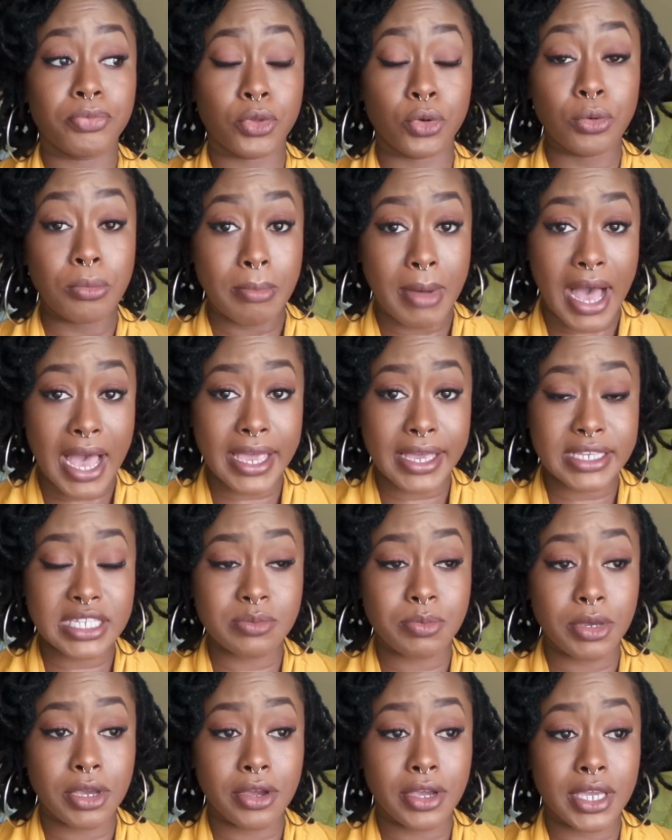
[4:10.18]
Through my
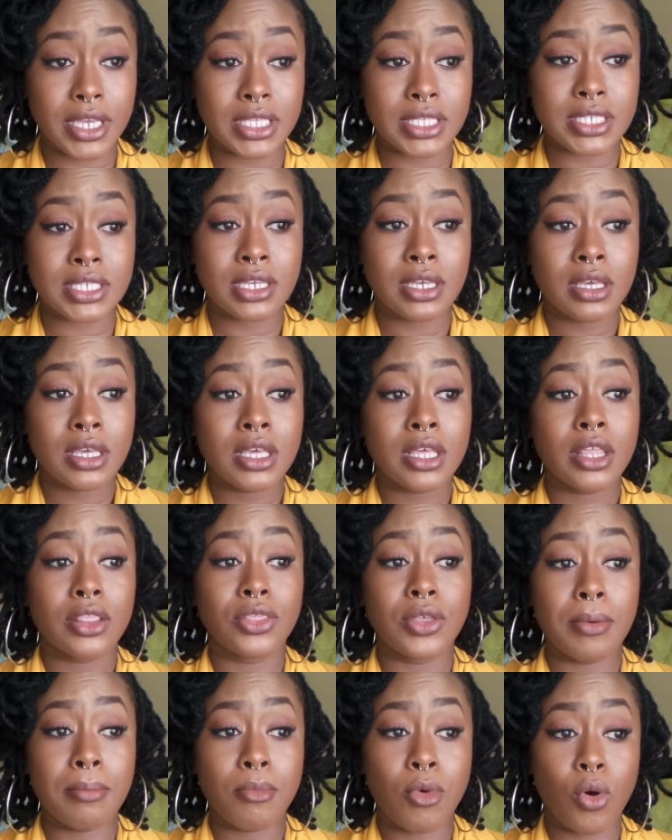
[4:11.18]
experience,
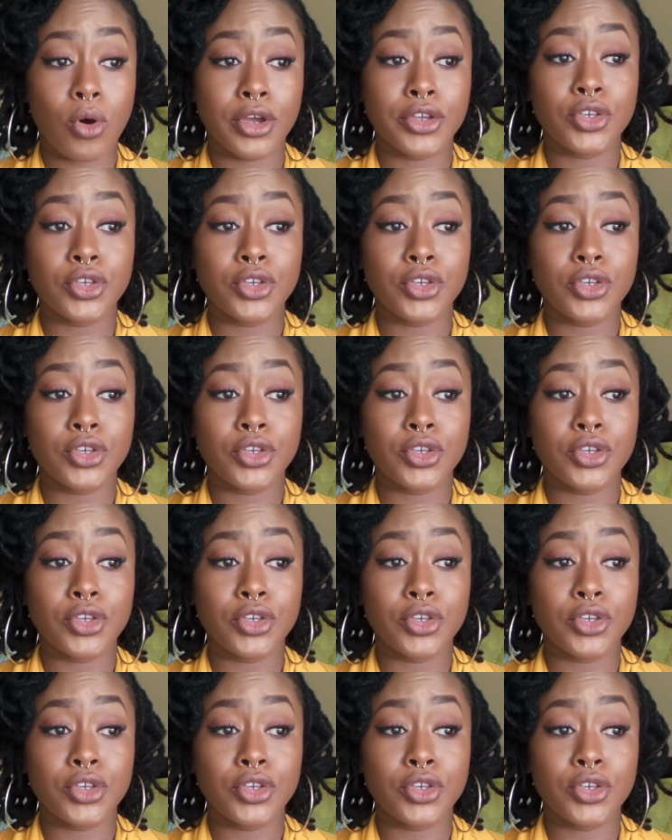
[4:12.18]
the more